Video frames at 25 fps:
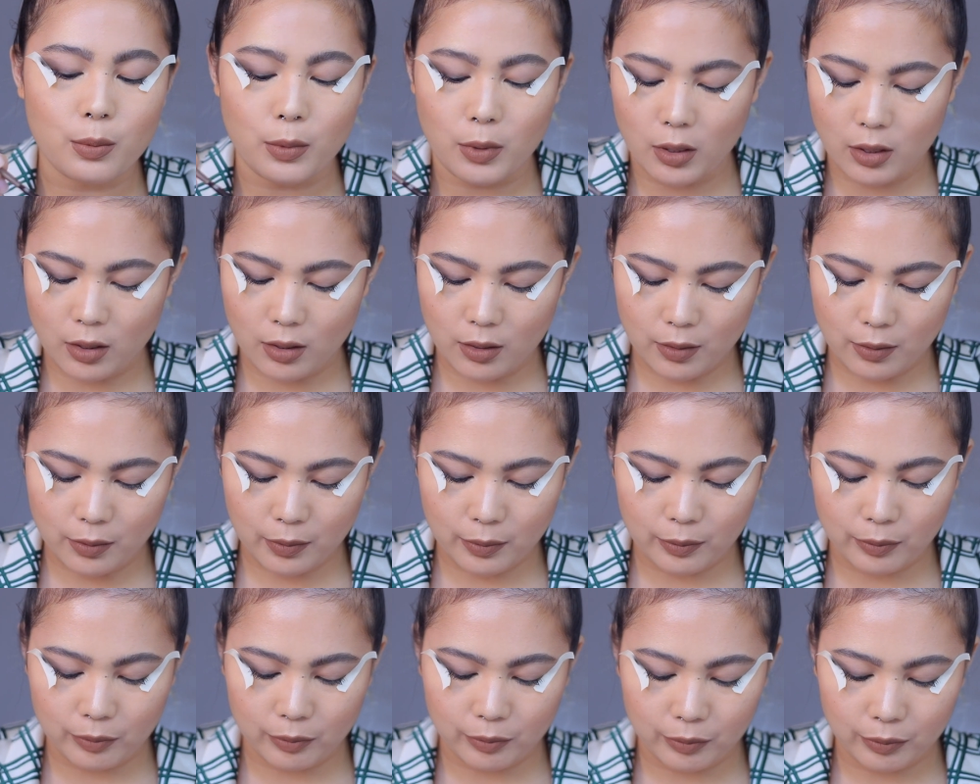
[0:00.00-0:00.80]
this one.
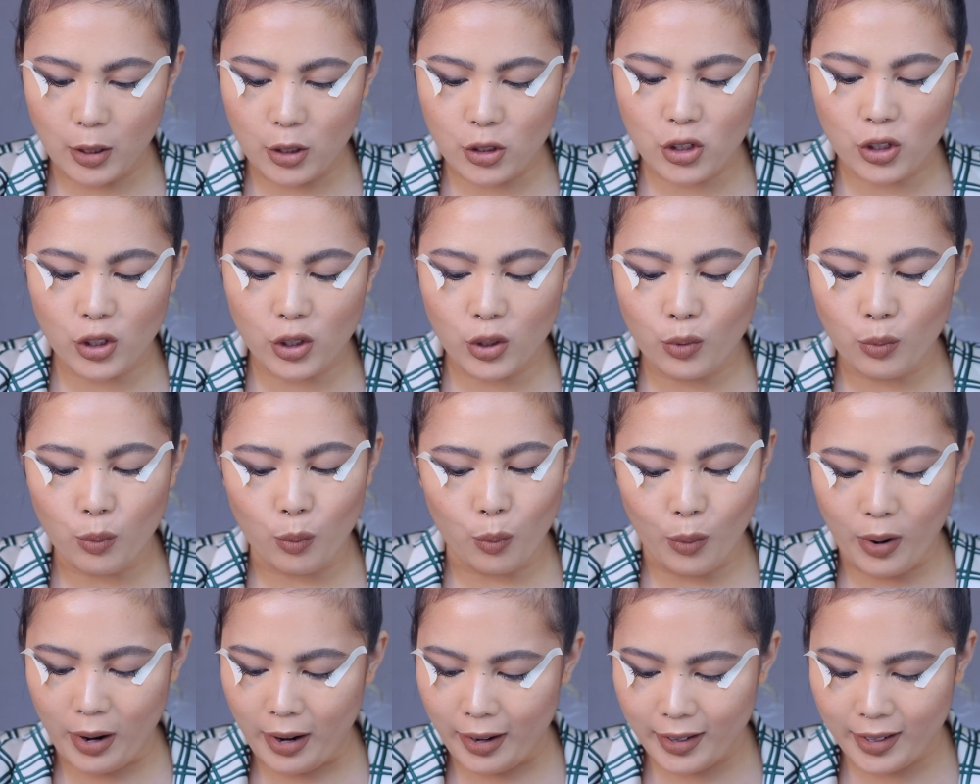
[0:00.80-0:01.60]
I'm not sure
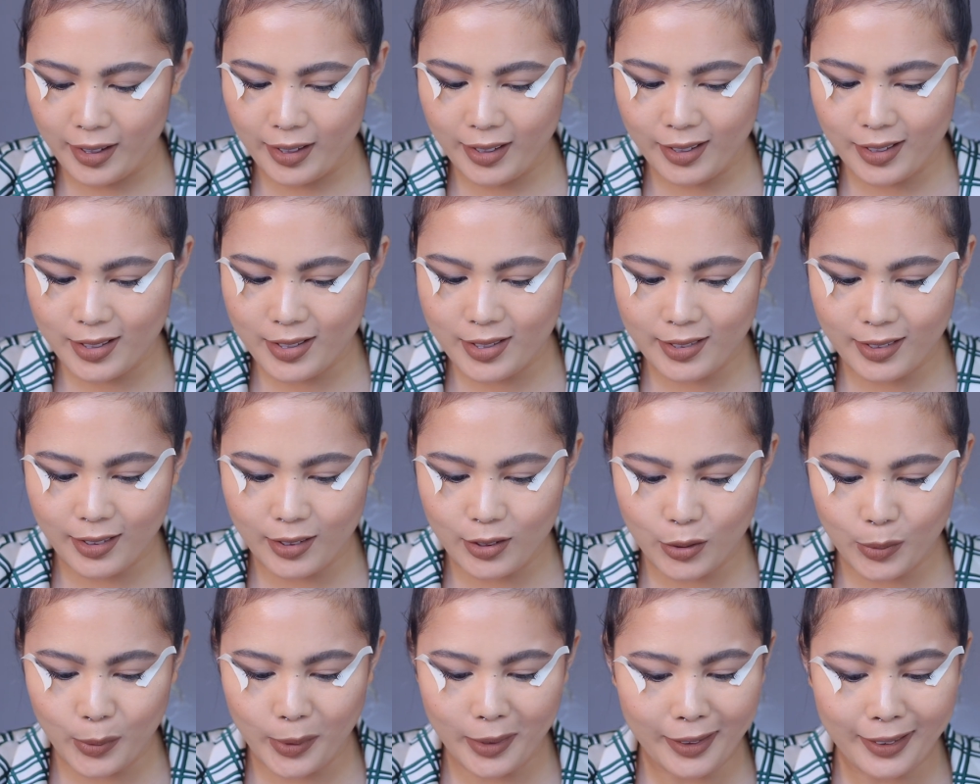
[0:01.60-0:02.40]
why it's
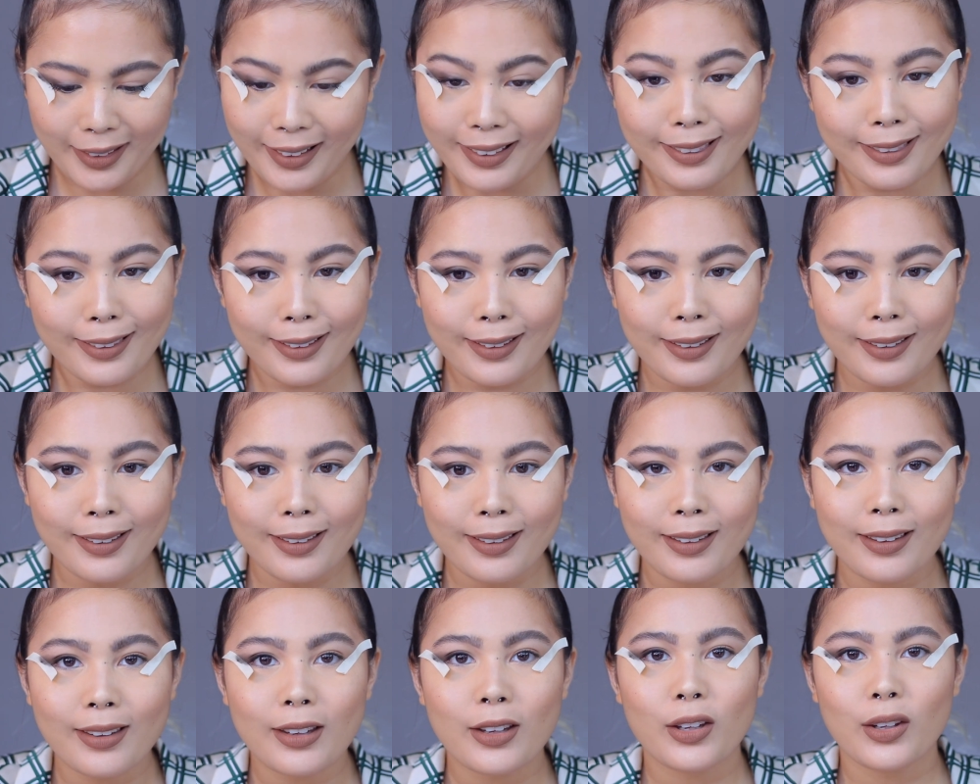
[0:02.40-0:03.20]
not doing
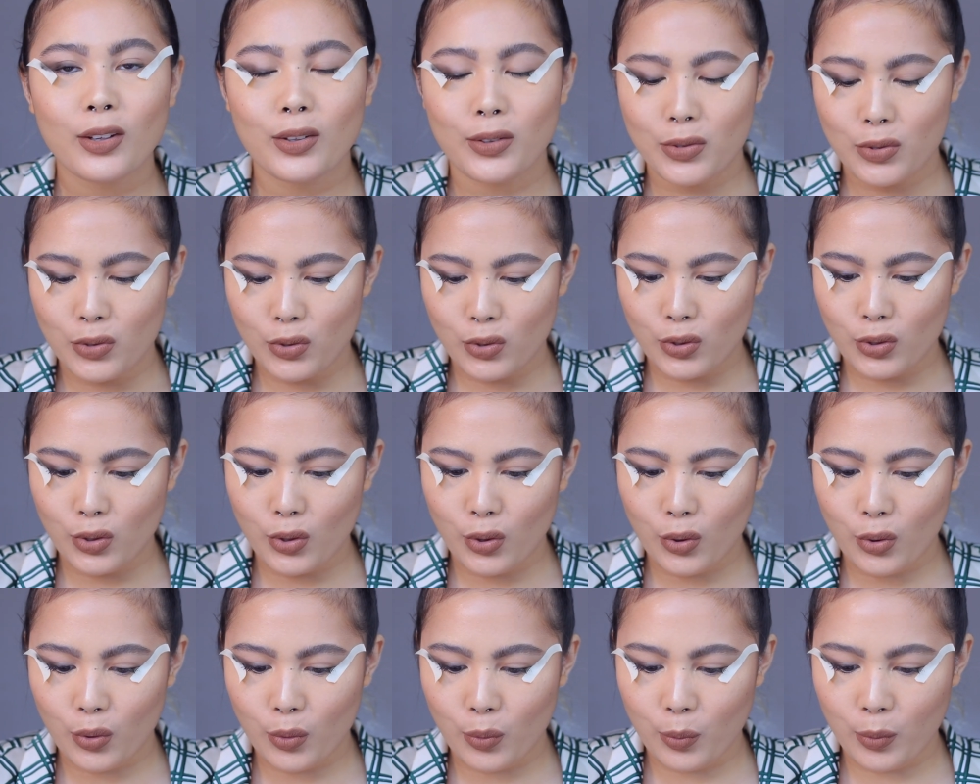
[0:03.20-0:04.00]
anything.
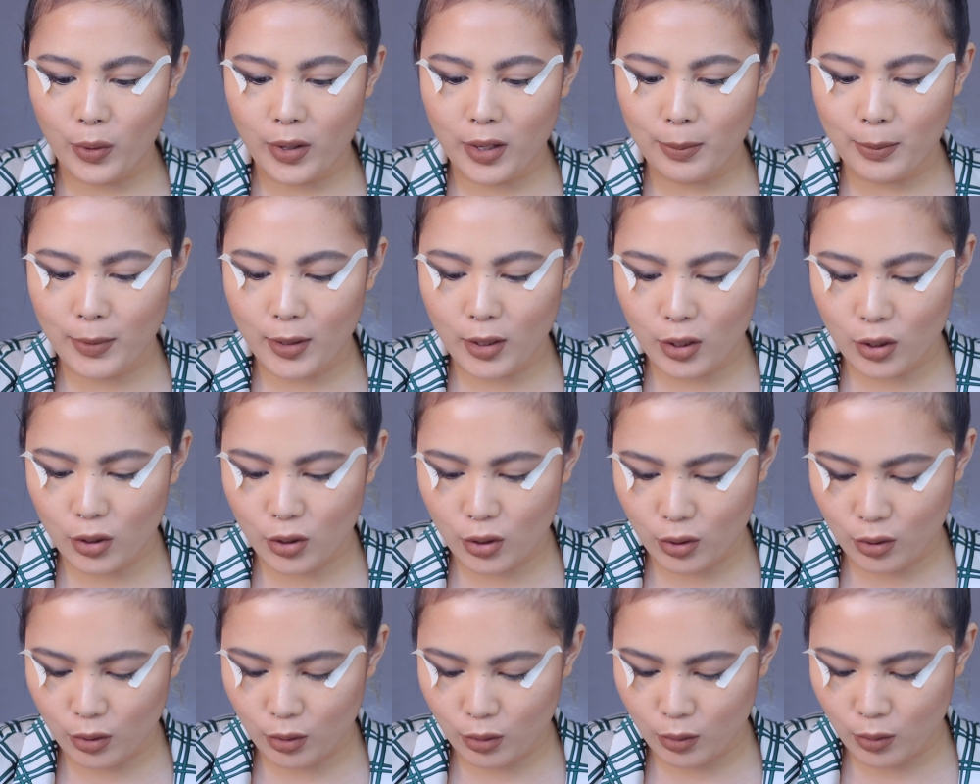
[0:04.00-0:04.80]
So what I'm gonna
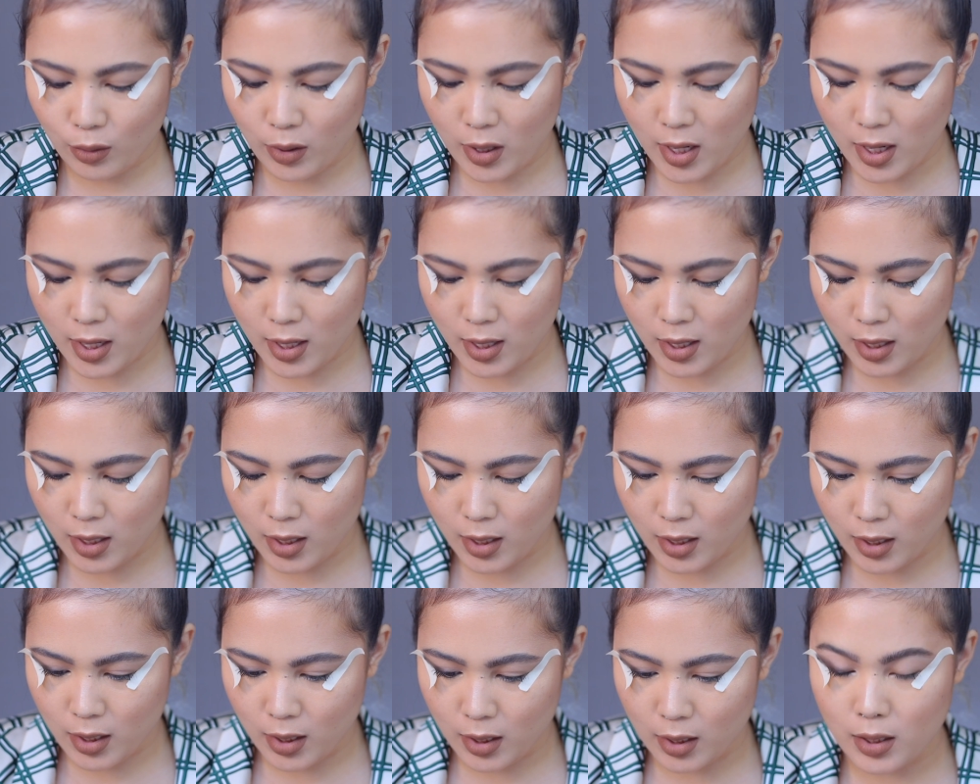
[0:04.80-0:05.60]
do
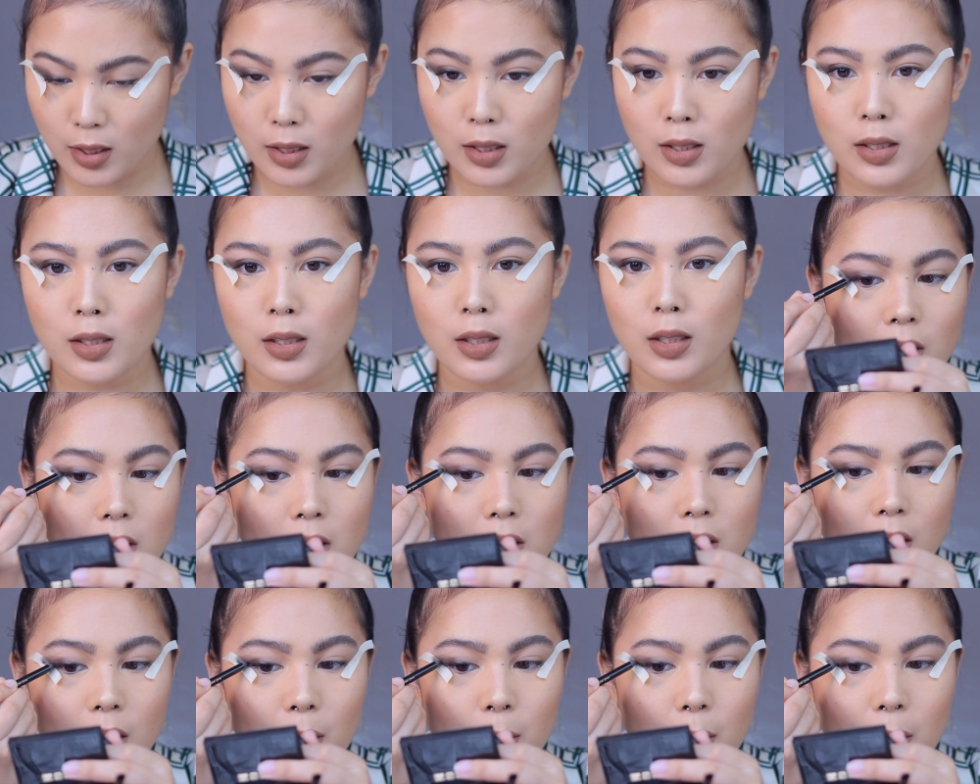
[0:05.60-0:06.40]
is I'm
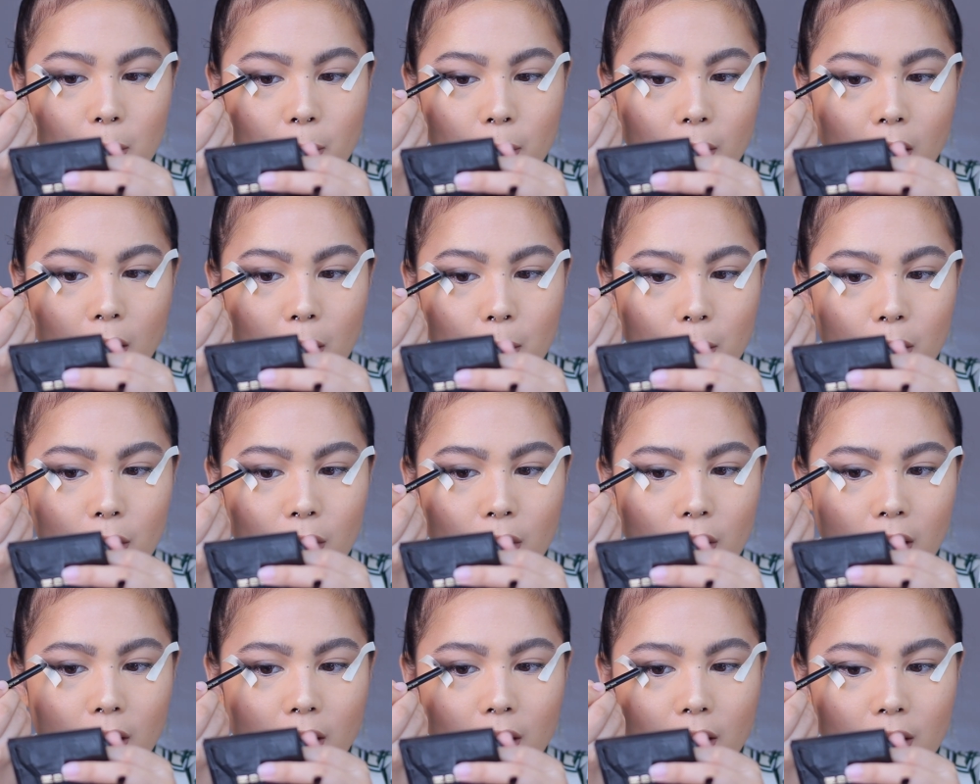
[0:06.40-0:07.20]
gonna take my Pat
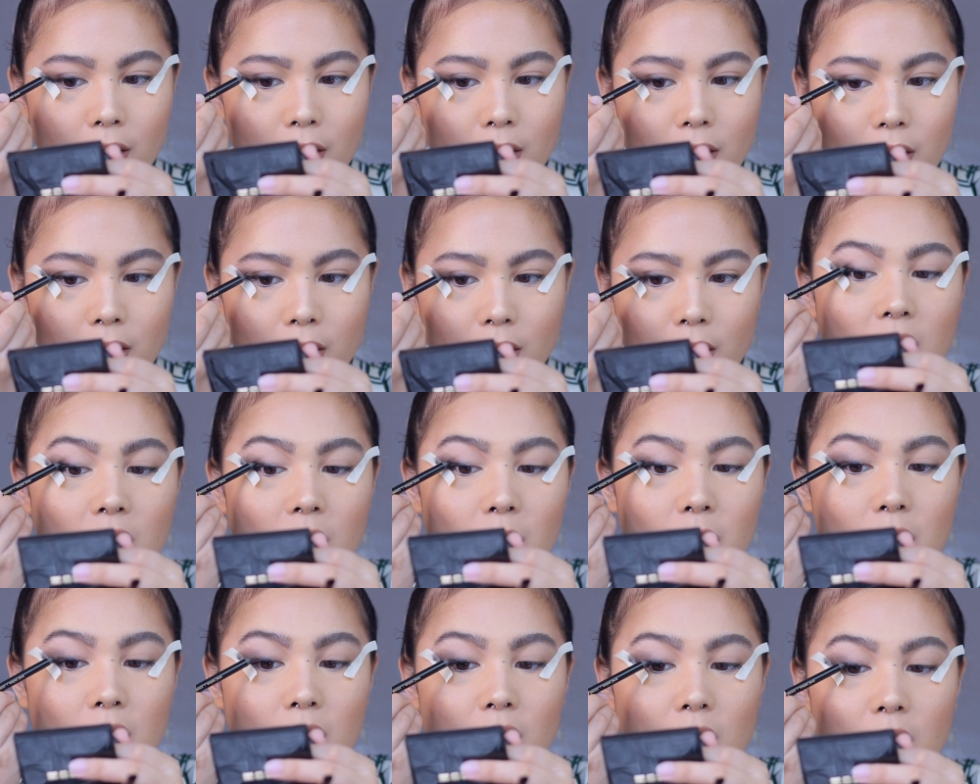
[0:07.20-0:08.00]
McGrath,
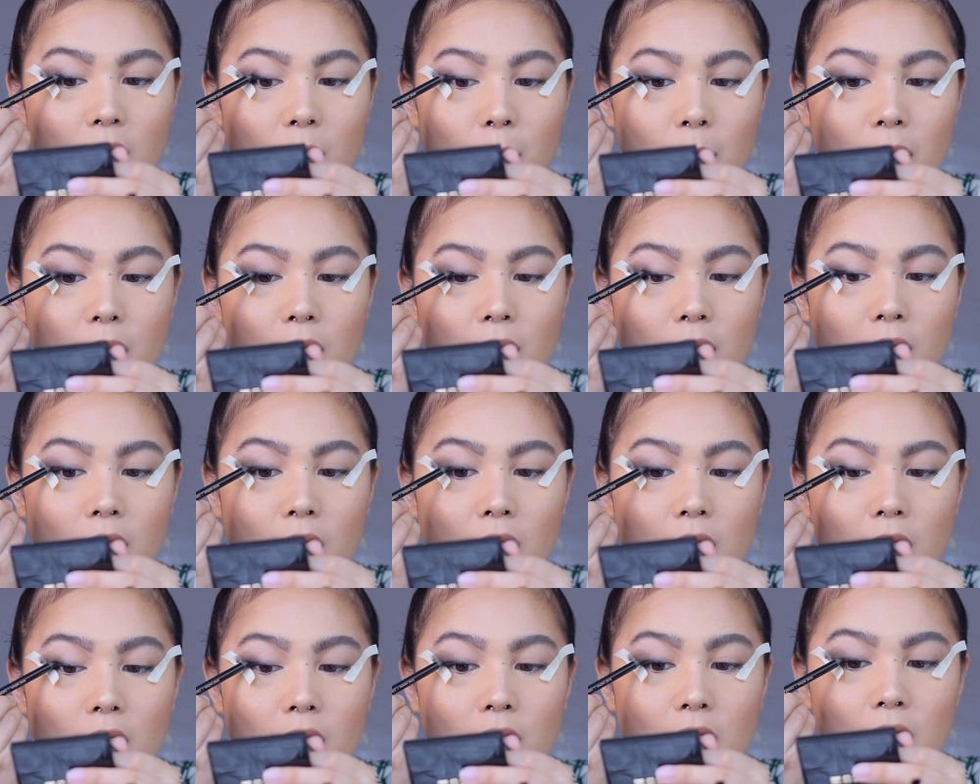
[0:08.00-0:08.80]
line it like
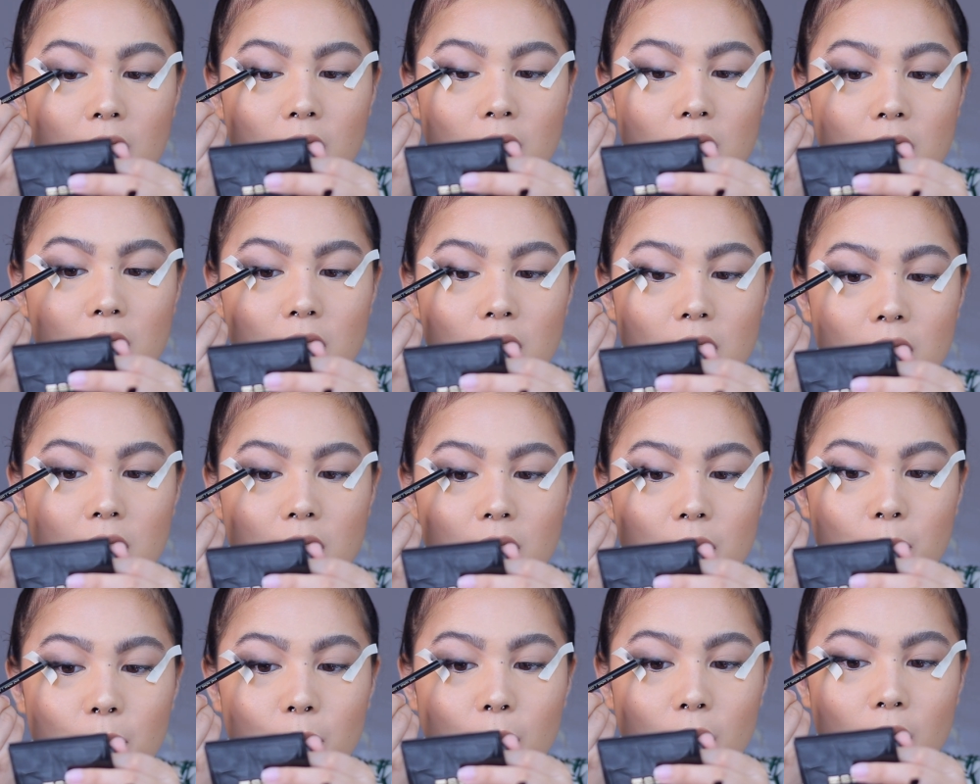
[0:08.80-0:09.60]
that,
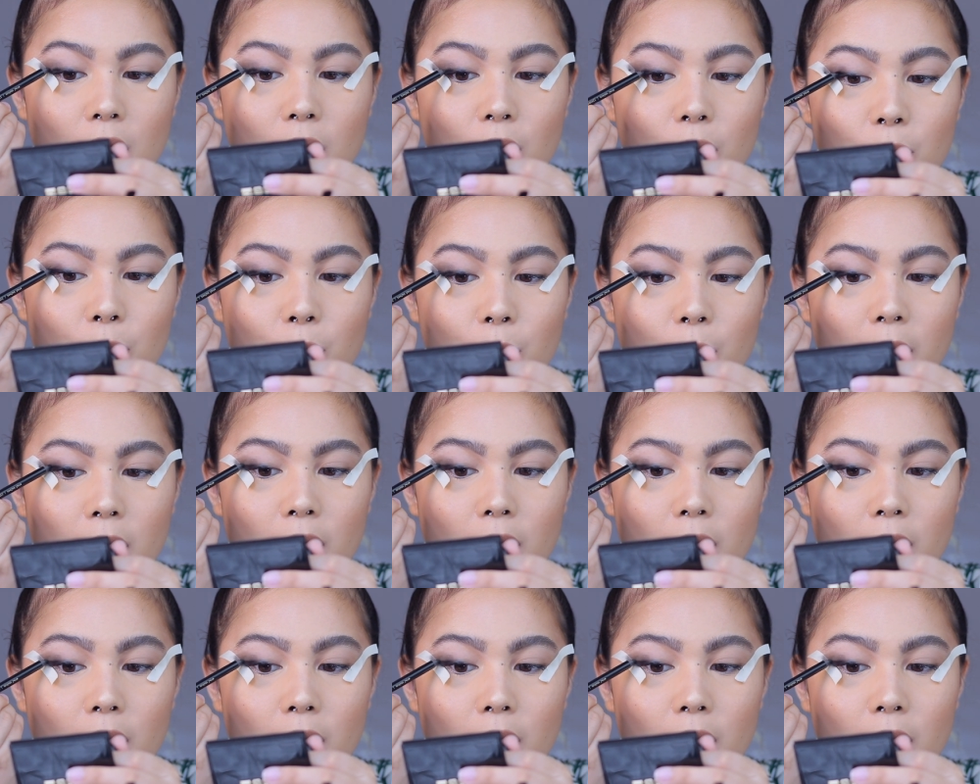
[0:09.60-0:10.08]
make a